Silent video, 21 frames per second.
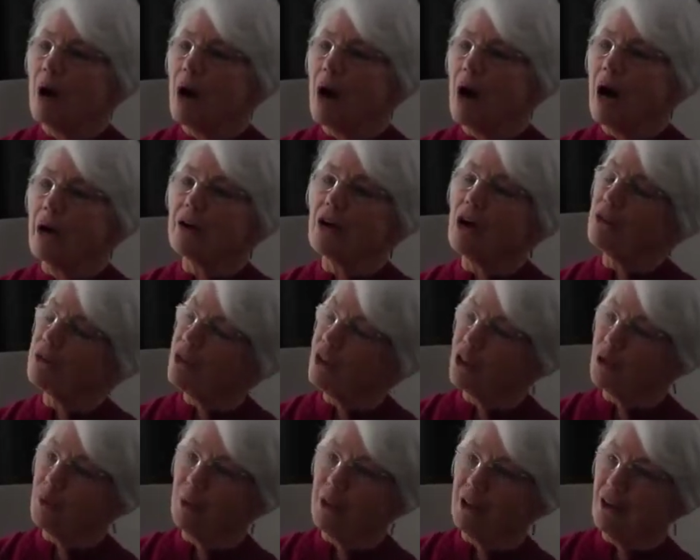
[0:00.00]
I don't
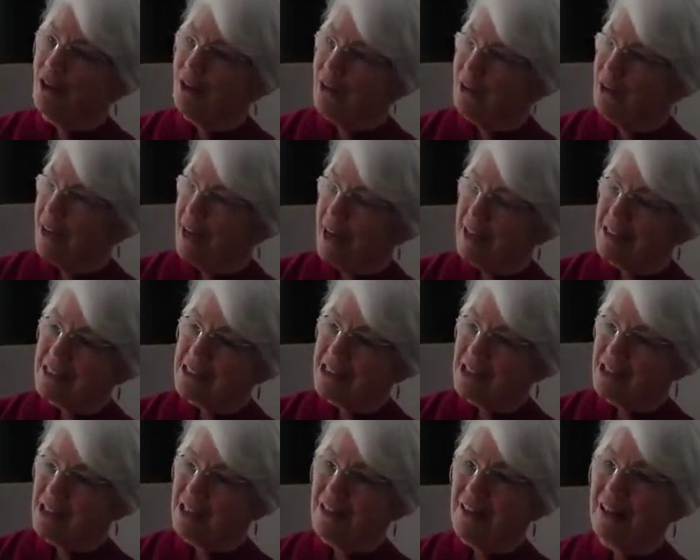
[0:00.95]
think we know the answer
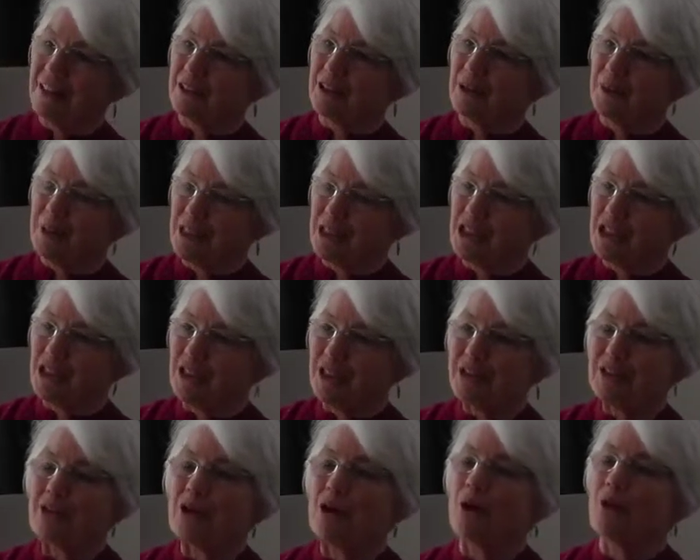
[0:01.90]
to that question,
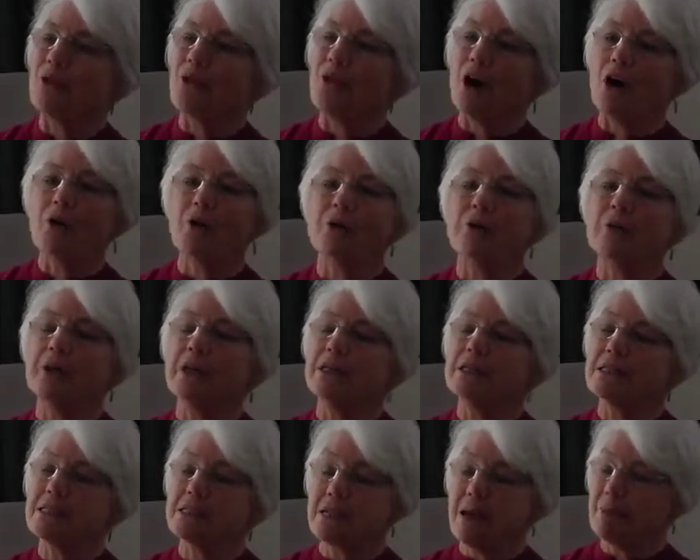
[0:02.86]
although
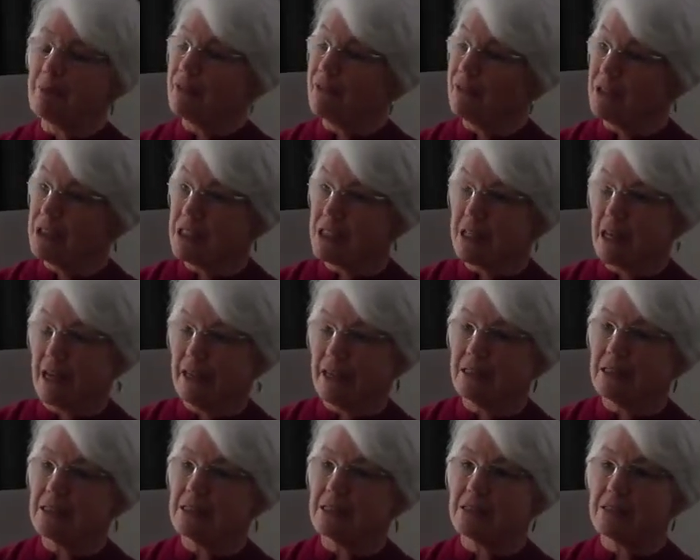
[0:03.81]
in some of the
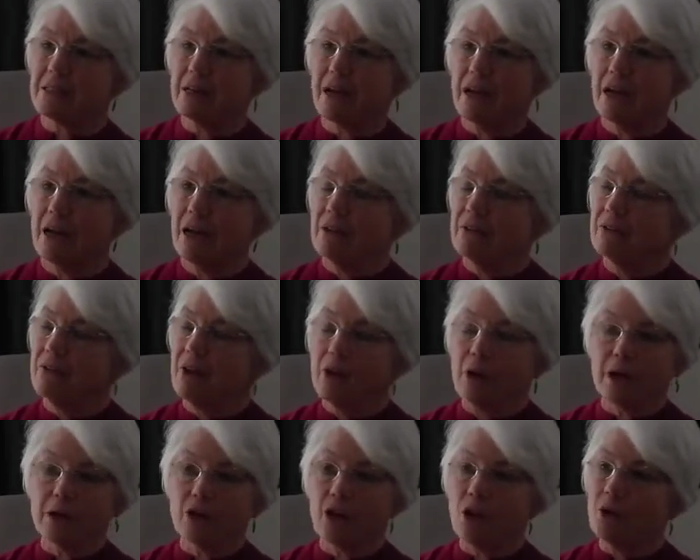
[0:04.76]
states,
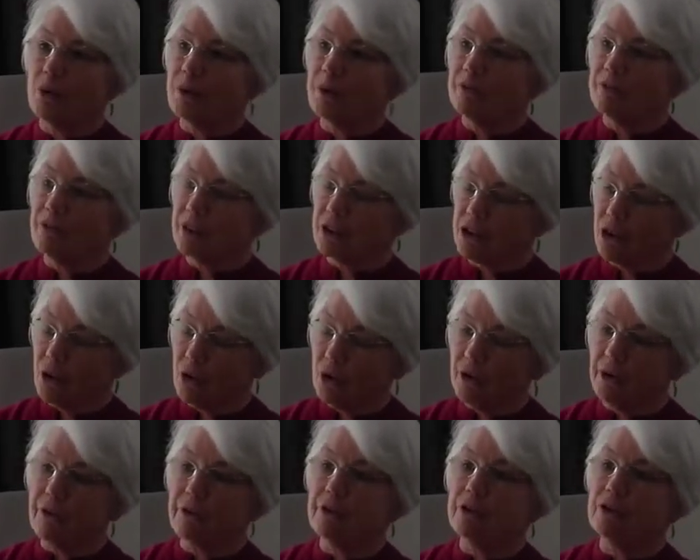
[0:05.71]
I know in
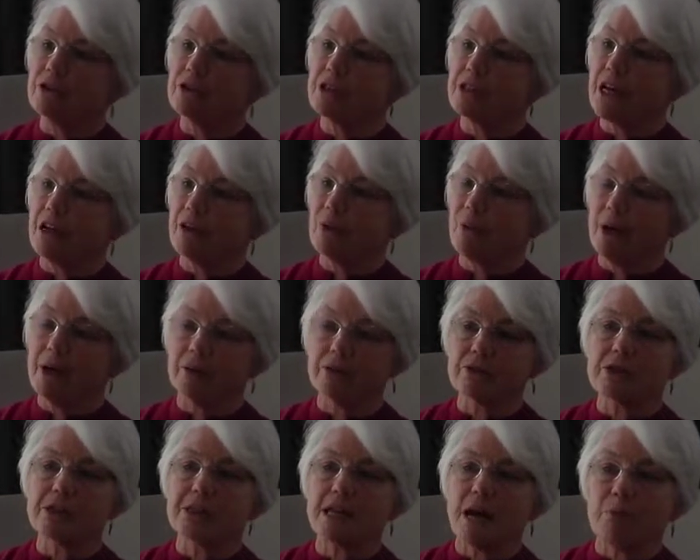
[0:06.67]
Victoria and New South
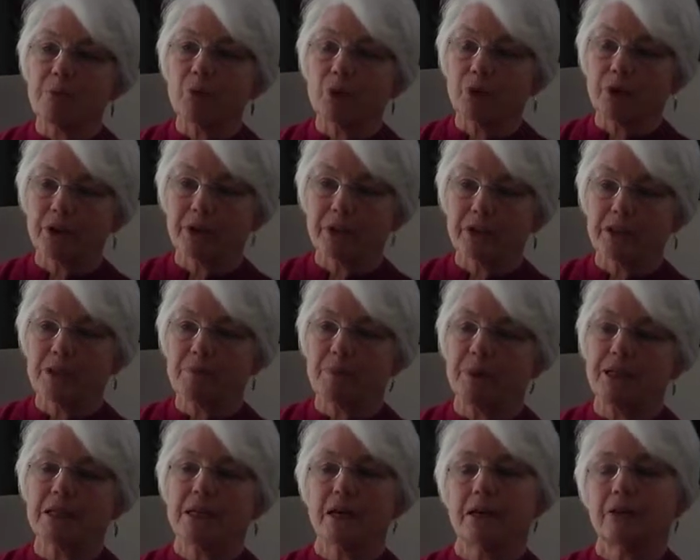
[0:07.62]
Wales, some work has
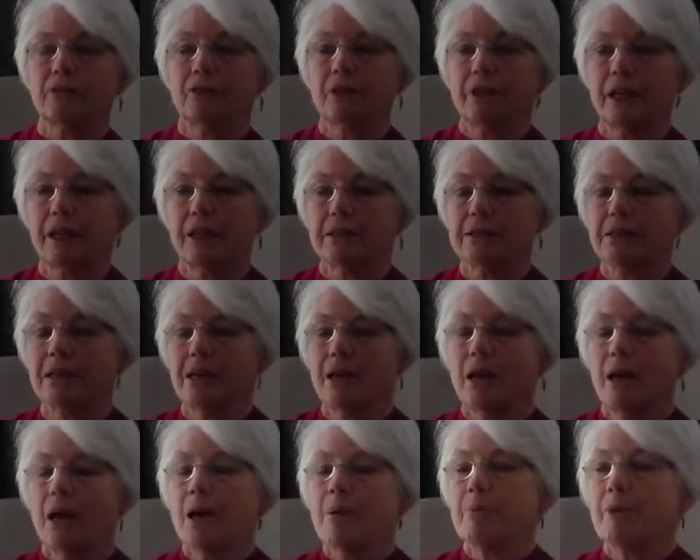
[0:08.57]
been done on that.
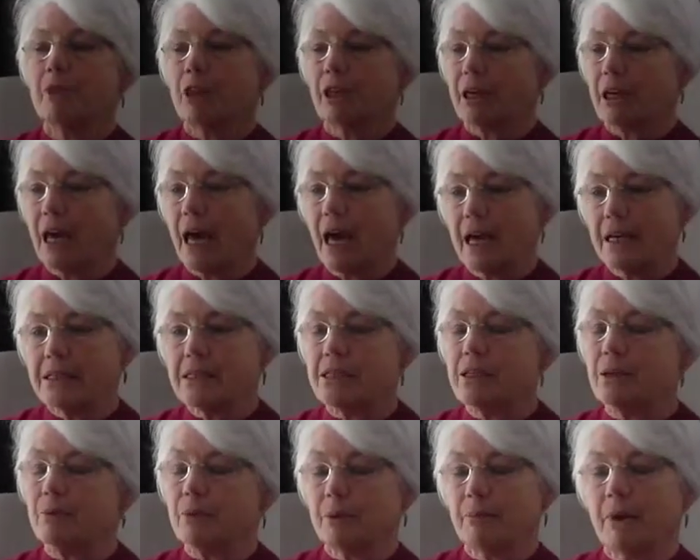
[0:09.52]
But the case
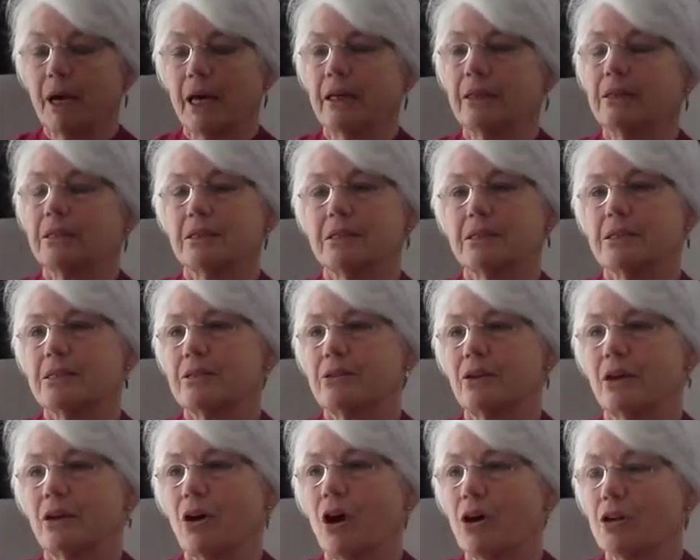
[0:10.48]
that we make is
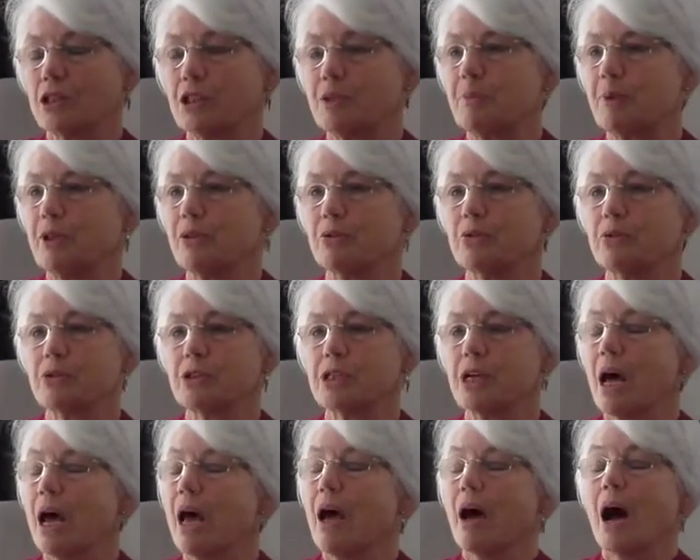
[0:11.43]
that hospitals
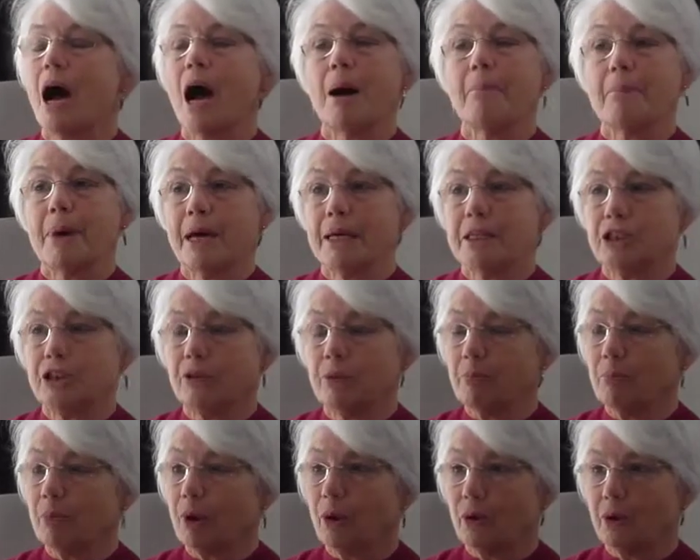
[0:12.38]
are major
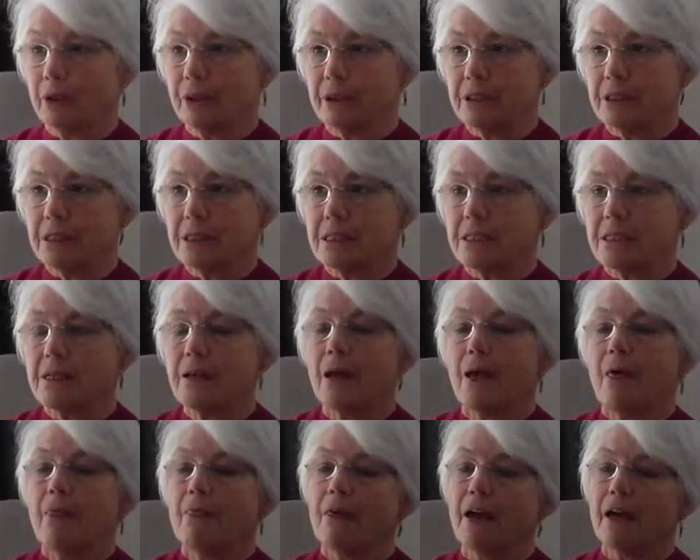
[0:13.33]
employers. Mm-hmm.
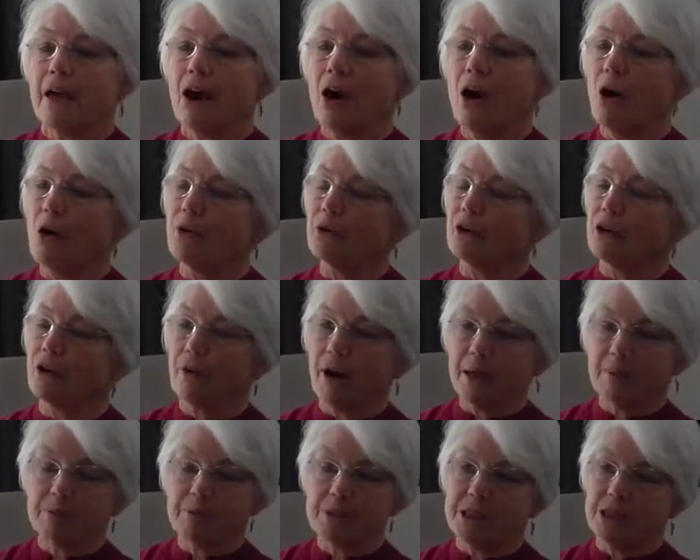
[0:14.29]
They hold a
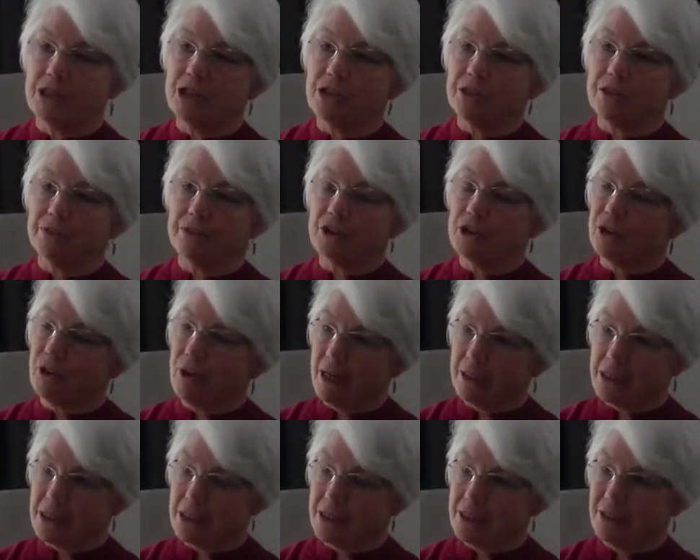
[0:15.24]
great position of
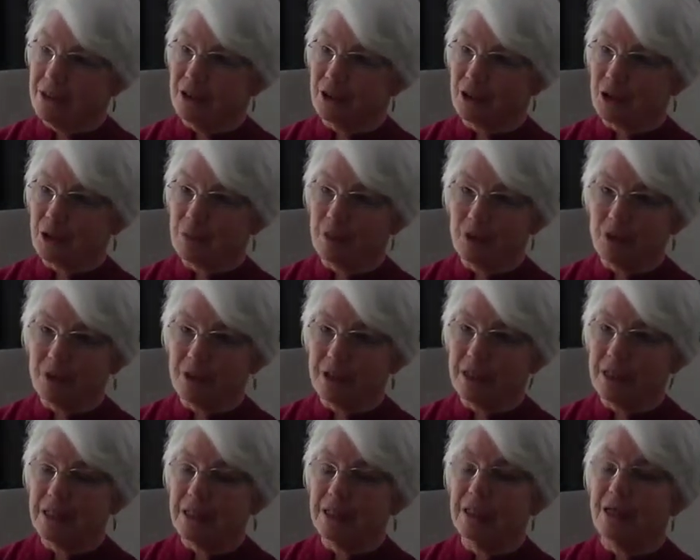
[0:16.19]
trust in the
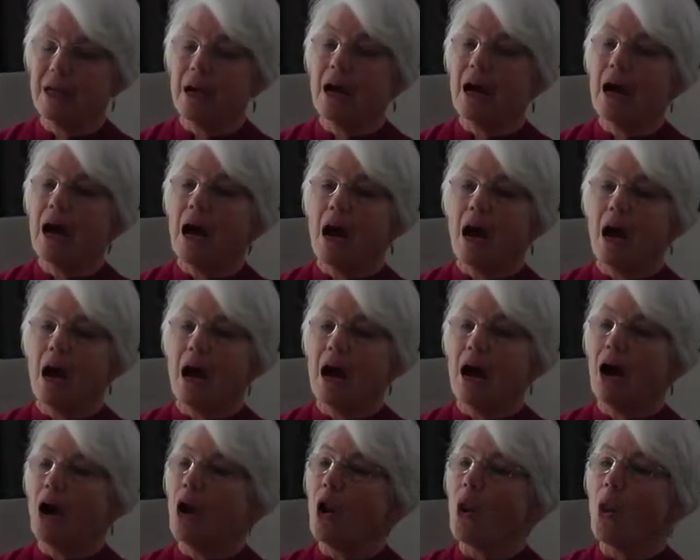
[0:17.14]
community.
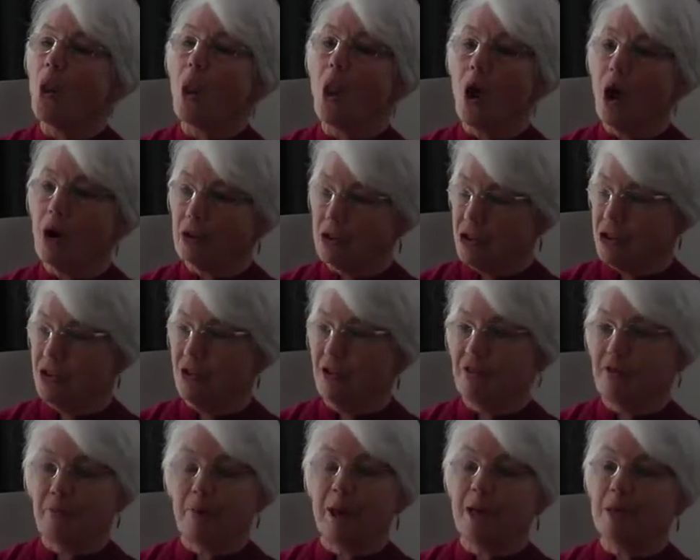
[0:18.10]
Lots
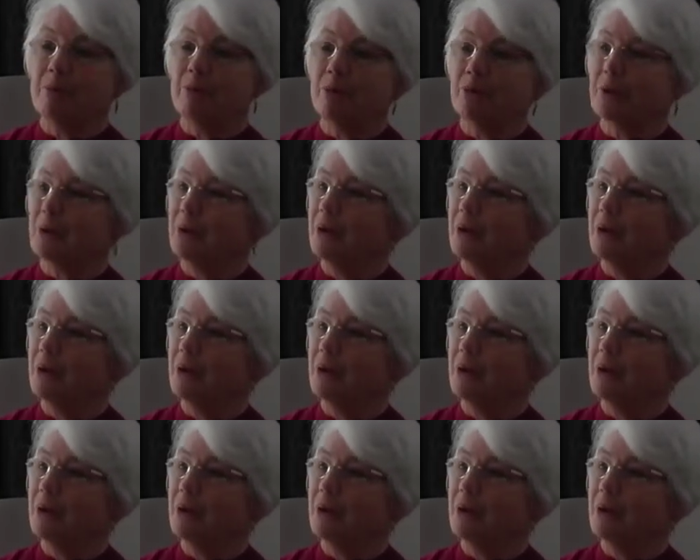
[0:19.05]
of people